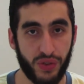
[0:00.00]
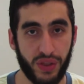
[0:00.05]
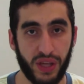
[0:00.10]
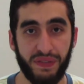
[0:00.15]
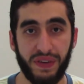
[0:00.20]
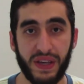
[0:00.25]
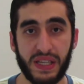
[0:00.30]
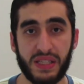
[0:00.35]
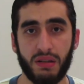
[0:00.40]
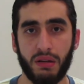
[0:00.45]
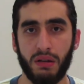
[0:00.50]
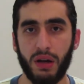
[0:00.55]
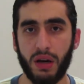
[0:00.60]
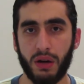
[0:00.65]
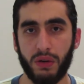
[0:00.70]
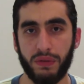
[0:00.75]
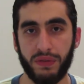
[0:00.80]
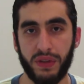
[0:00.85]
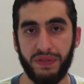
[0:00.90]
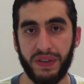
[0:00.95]
they face a lot
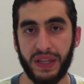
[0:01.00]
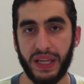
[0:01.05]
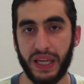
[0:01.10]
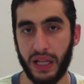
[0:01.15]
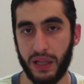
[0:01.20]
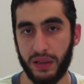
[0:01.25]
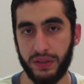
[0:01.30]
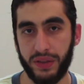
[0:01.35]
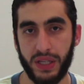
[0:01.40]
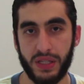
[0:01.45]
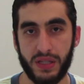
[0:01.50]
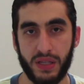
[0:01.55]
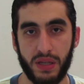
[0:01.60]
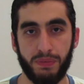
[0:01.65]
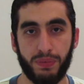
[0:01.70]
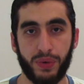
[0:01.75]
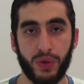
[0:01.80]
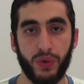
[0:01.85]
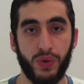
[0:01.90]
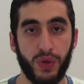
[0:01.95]
of difficulties in
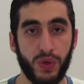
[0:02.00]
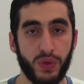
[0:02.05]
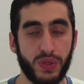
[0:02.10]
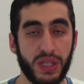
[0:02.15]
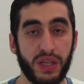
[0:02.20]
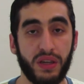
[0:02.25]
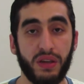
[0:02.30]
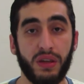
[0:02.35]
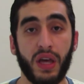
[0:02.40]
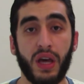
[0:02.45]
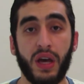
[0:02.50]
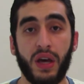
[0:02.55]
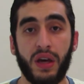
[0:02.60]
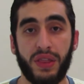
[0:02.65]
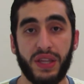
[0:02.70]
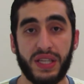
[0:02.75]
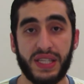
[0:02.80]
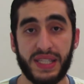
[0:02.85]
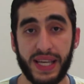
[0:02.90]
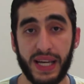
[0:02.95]
producing
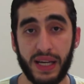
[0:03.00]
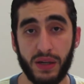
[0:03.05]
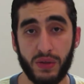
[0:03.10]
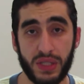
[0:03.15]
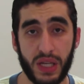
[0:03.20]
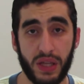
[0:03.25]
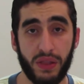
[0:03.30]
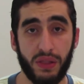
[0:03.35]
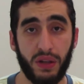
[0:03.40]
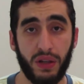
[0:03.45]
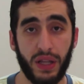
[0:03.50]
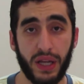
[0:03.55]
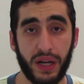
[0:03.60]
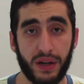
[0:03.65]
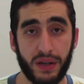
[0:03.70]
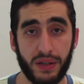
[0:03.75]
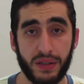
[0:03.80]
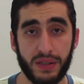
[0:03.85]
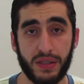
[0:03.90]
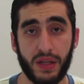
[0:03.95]
the sounds and the
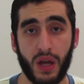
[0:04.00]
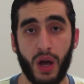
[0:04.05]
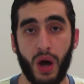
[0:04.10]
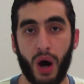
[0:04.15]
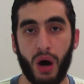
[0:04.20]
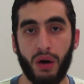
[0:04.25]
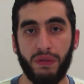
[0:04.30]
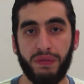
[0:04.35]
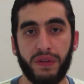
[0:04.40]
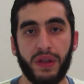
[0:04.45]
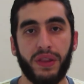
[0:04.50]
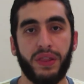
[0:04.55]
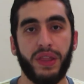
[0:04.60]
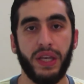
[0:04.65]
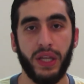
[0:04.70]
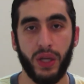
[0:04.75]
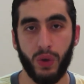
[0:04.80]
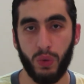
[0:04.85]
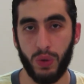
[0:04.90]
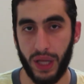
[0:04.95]
letters of the
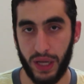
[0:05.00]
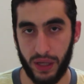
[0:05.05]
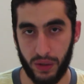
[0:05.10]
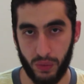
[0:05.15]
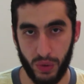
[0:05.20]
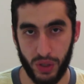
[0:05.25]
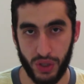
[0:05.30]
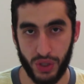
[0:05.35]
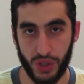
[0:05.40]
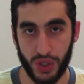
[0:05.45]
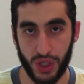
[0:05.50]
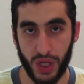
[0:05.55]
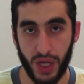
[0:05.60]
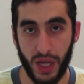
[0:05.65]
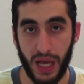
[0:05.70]
new language.